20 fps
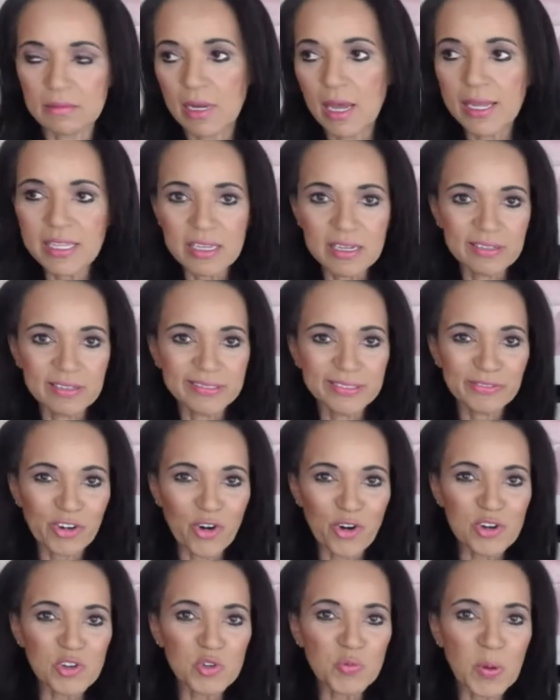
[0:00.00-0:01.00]
not you, of
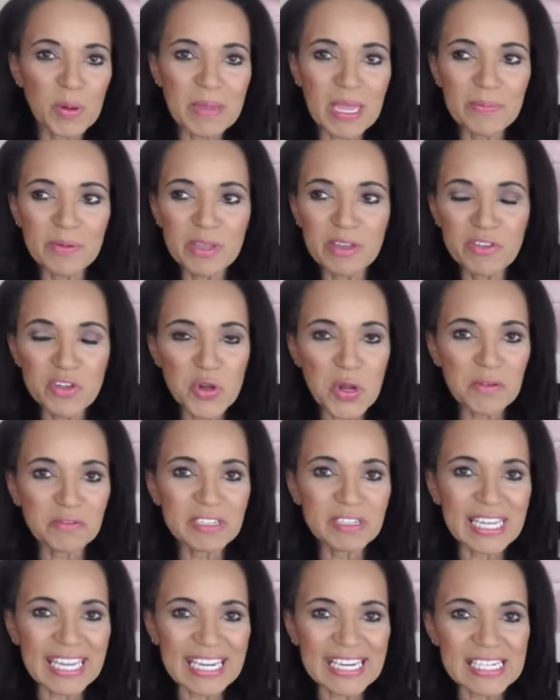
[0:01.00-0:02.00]
course, but maybe if you have
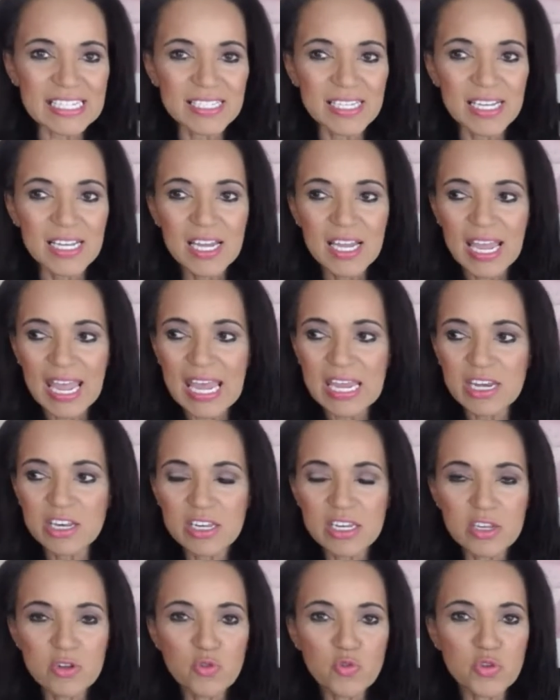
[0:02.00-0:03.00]
kids and
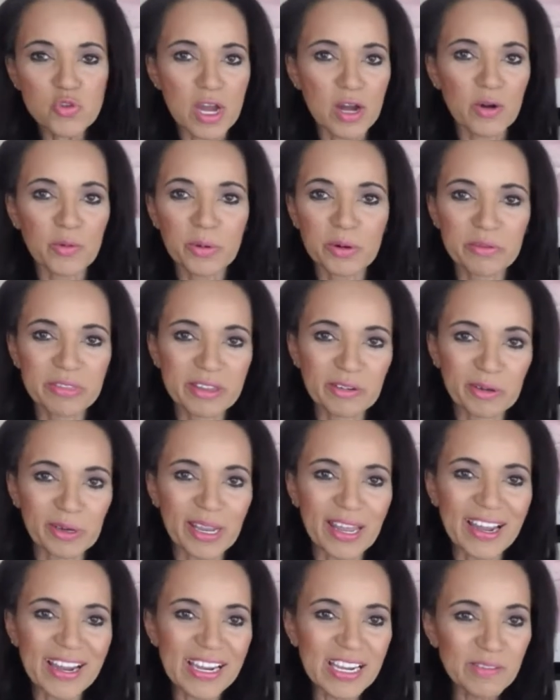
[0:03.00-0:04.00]
you know when they're
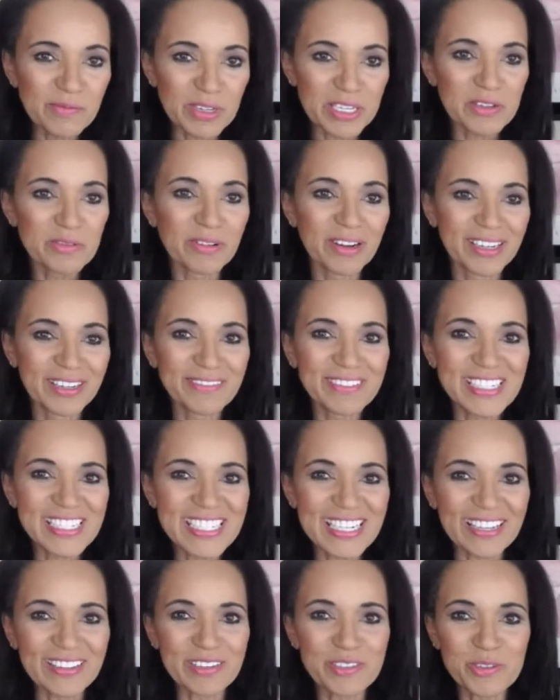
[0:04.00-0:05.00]
lying, but you want them to
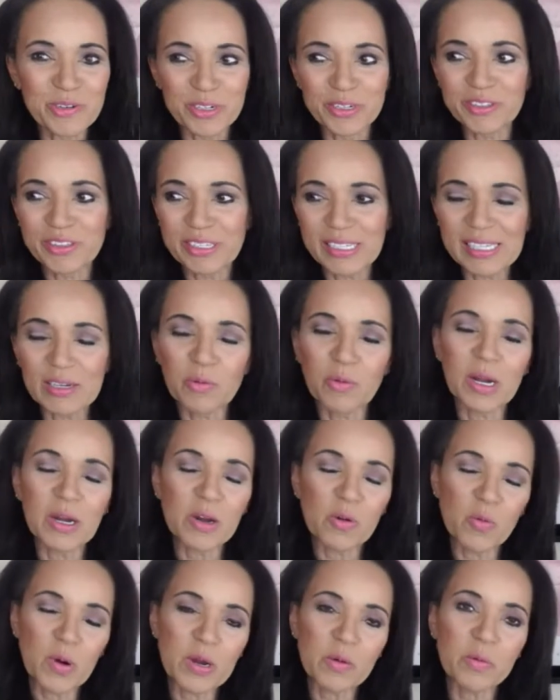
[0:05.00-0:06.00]
tell the truth, and you're like,
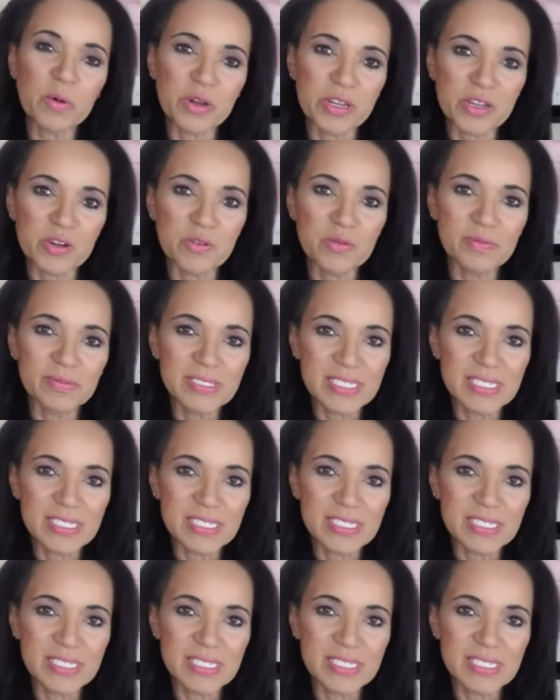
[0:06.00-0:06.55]
where were you?